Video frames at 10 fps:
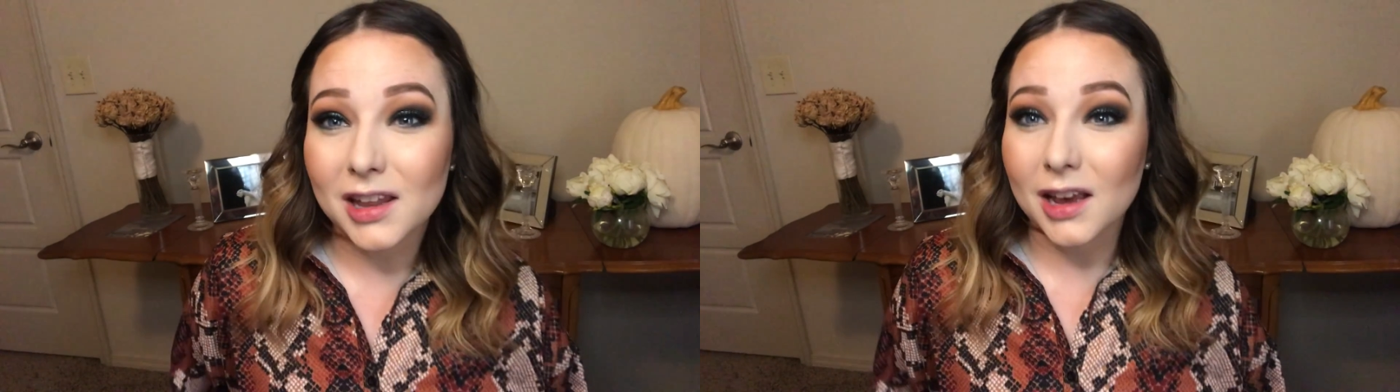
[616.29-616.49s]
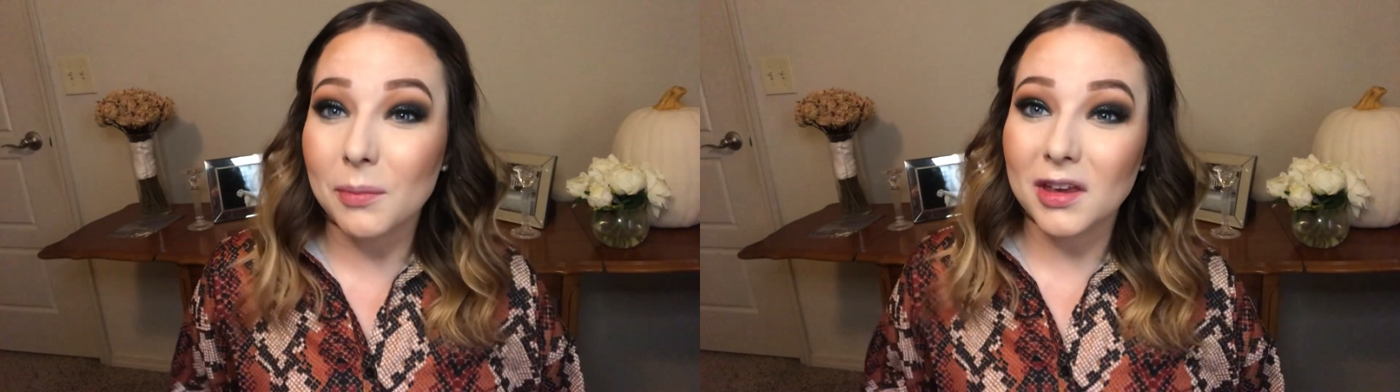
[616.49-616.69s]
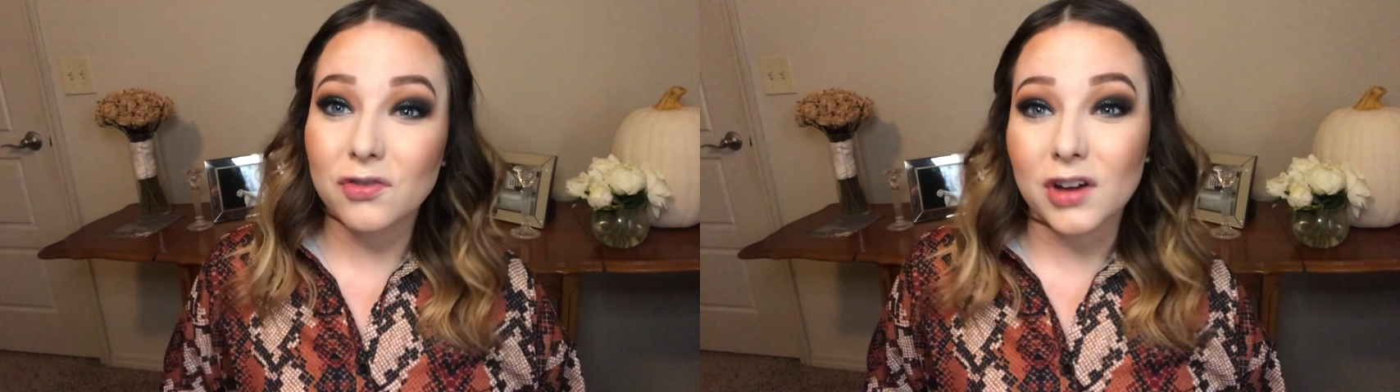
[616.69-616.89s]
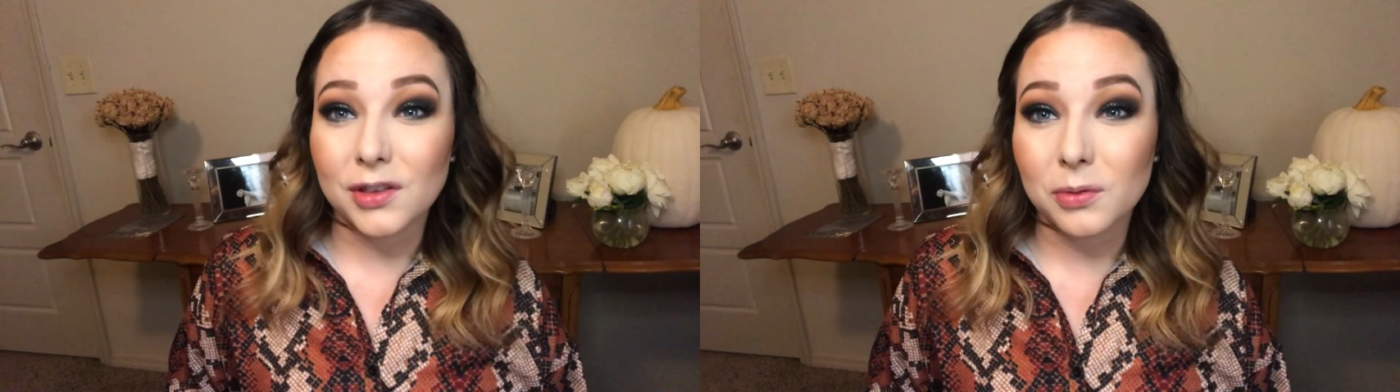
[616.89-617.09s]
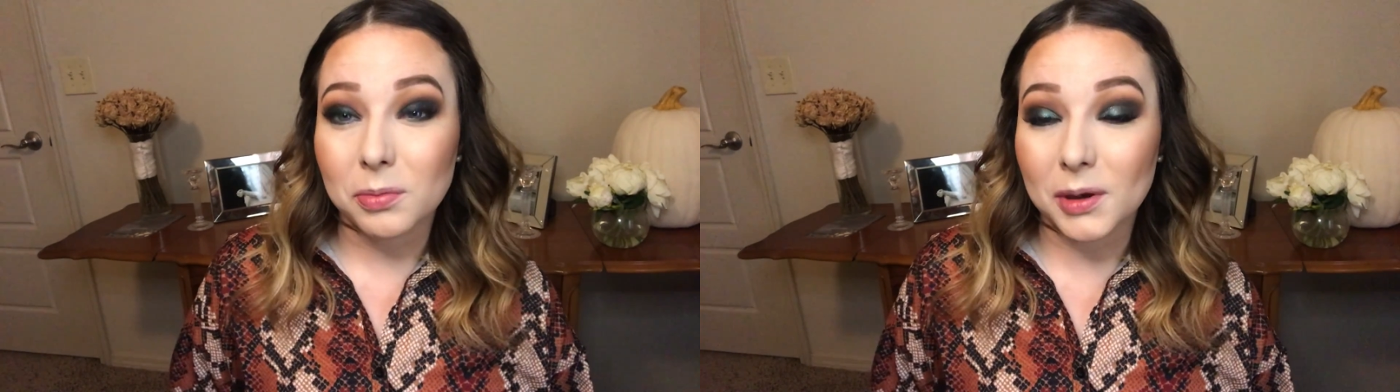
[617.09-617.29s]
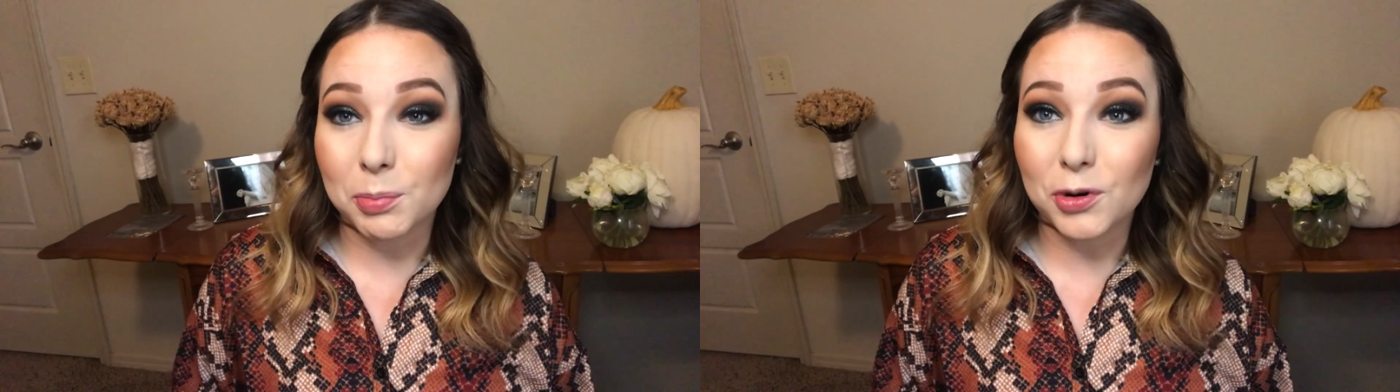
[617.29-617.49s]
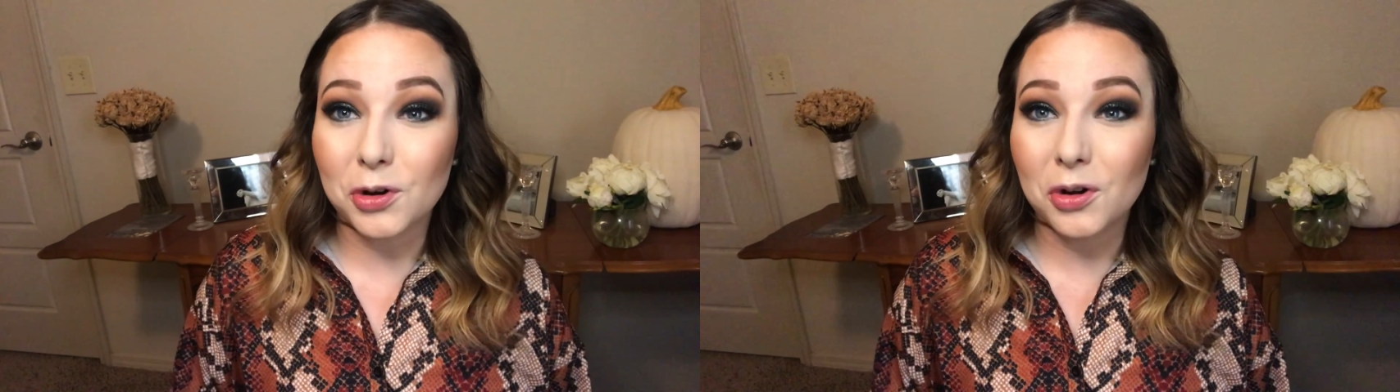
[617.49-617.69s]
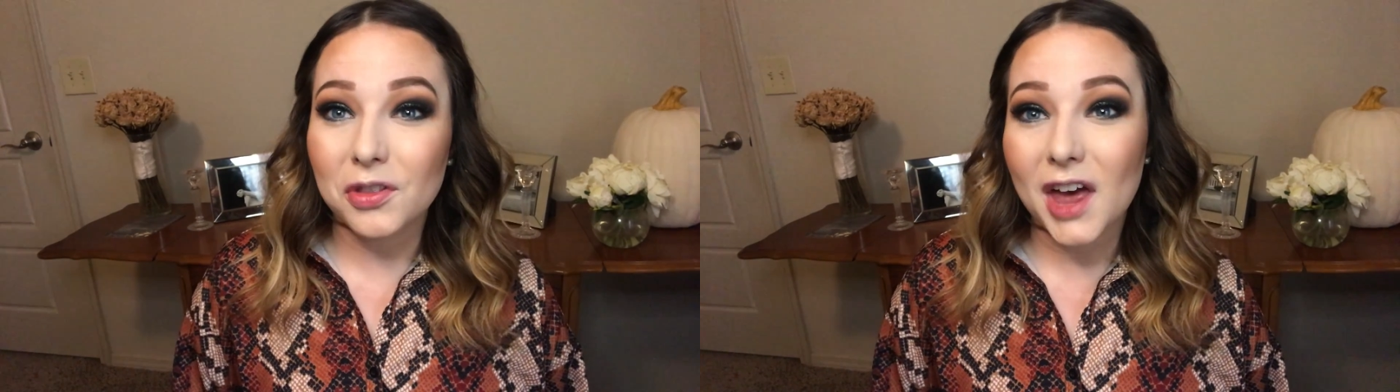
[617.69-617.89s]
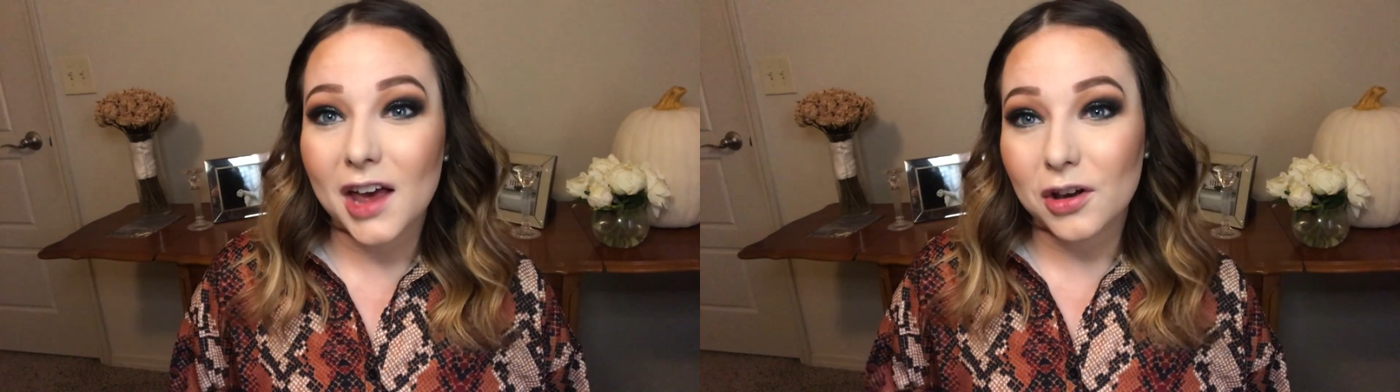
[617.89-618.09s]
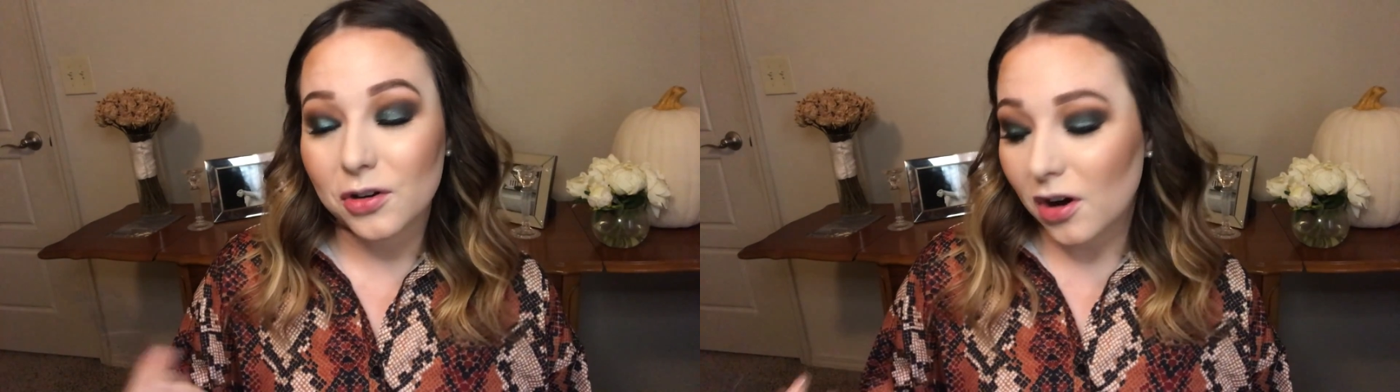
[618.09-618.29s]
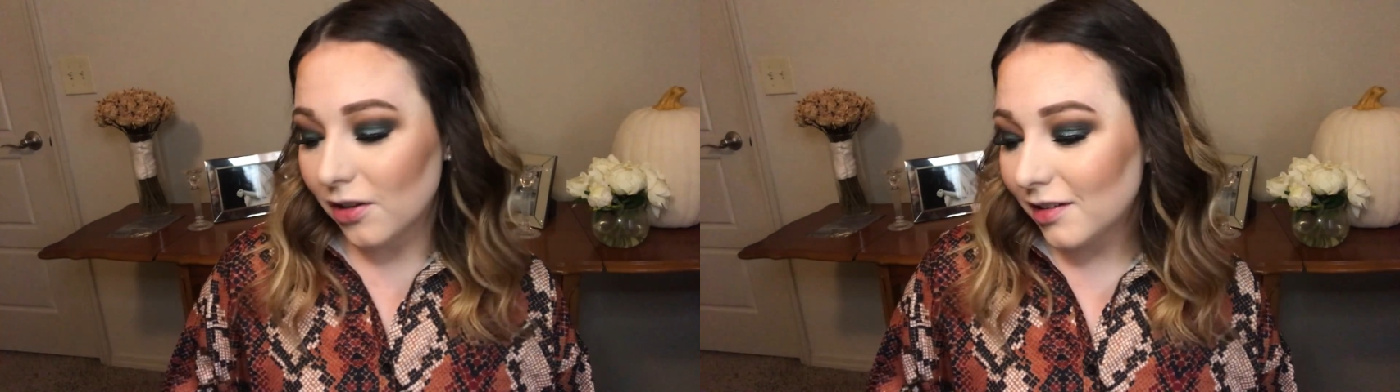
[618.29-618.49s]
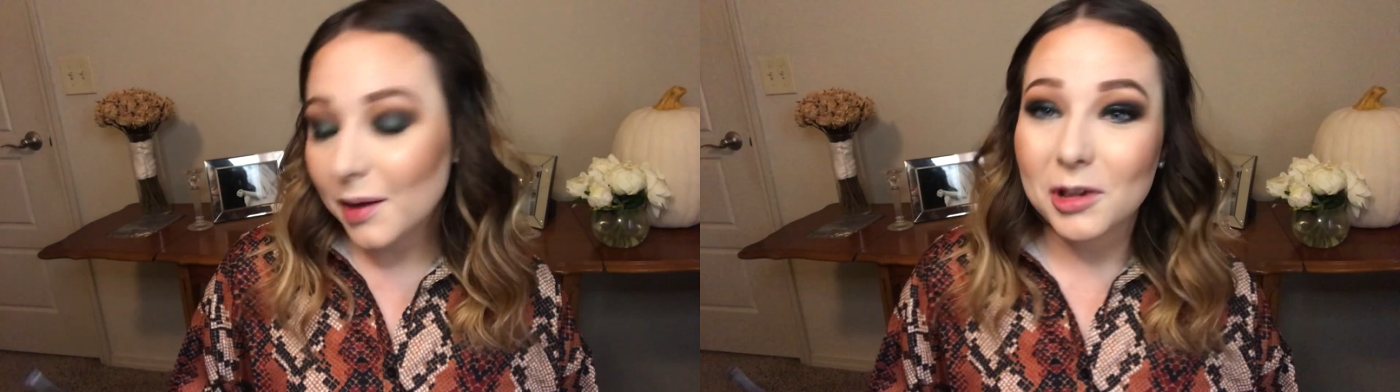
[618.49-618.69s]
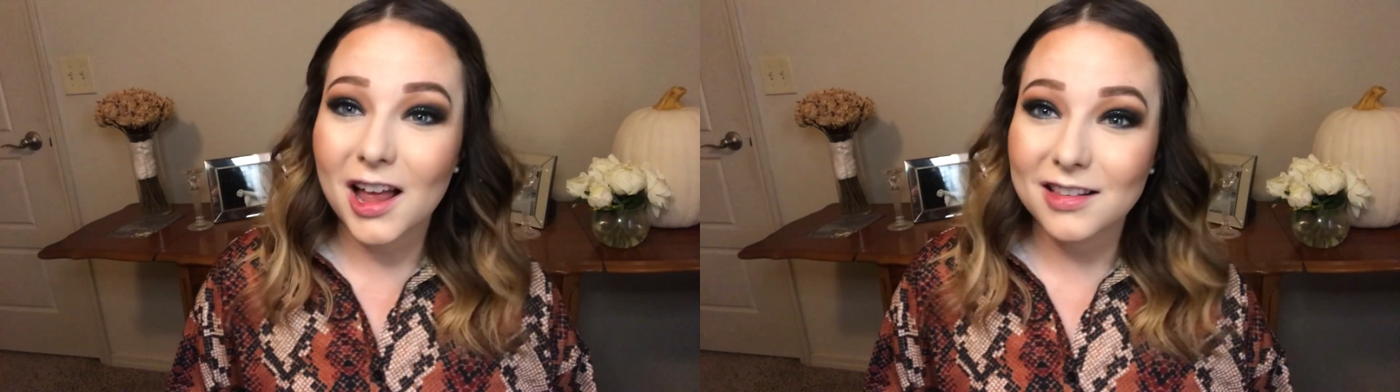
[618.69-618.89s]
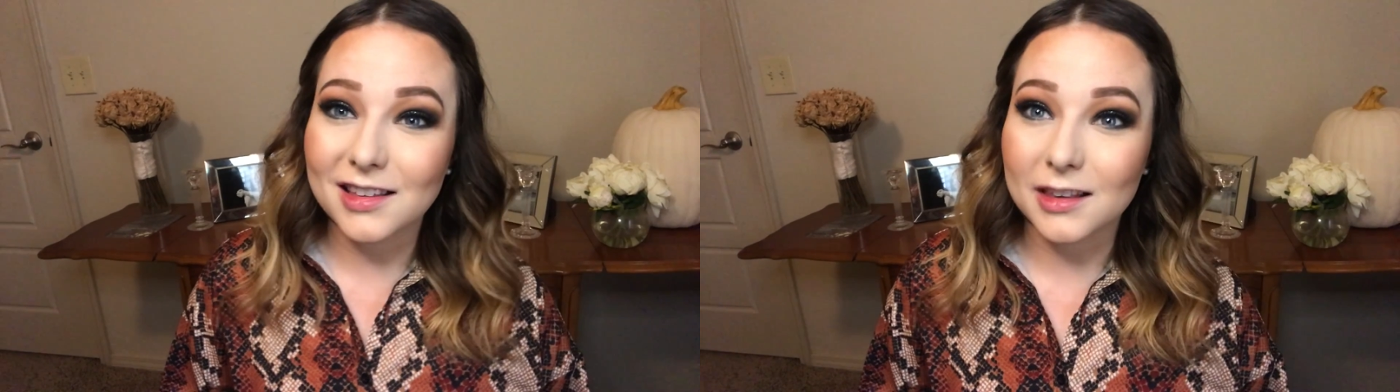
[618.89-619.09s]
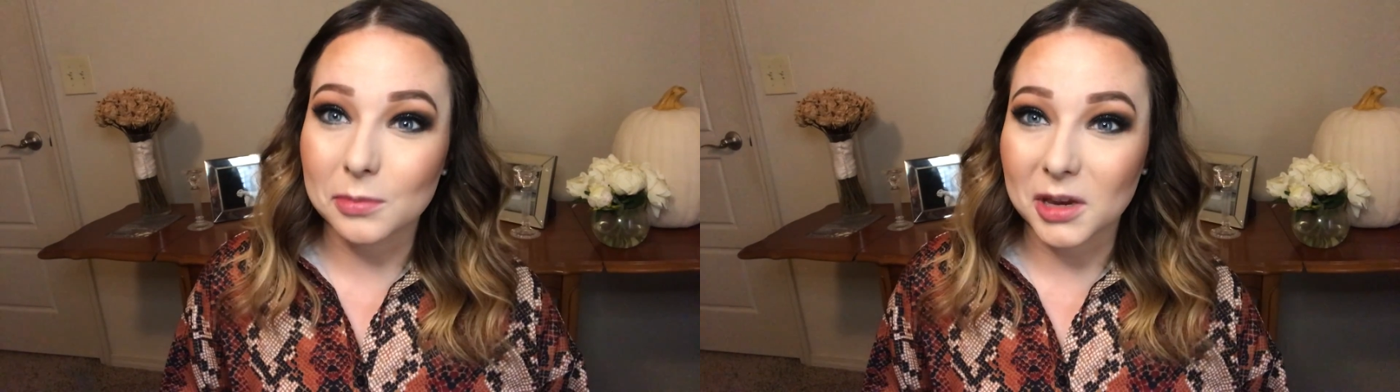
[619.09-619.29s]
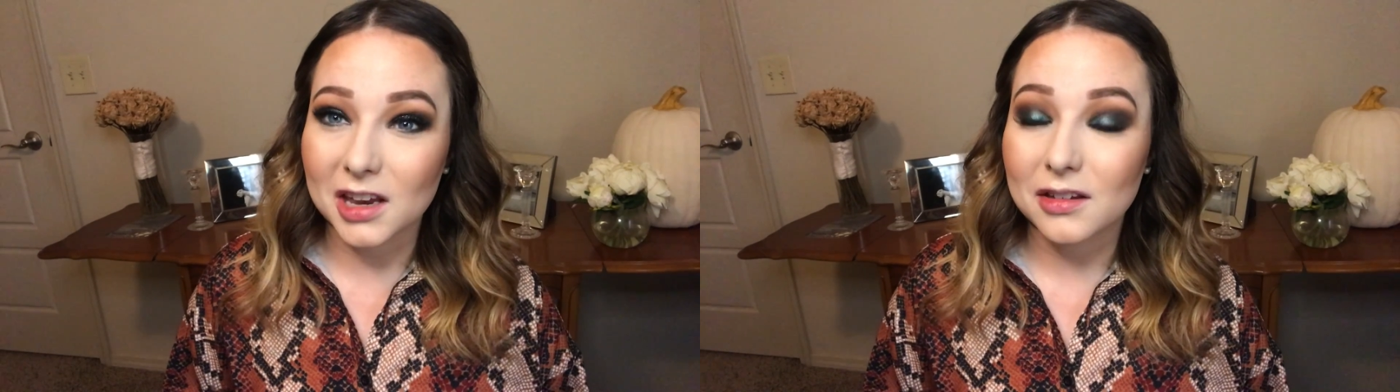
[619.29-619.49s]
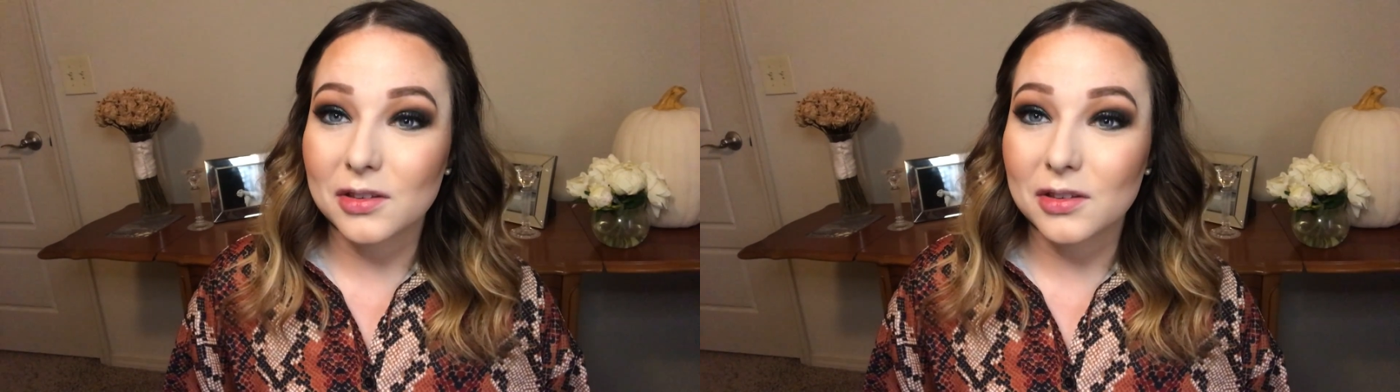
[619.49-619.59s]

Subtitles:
Like I make friends with people that go to all the same classes as me.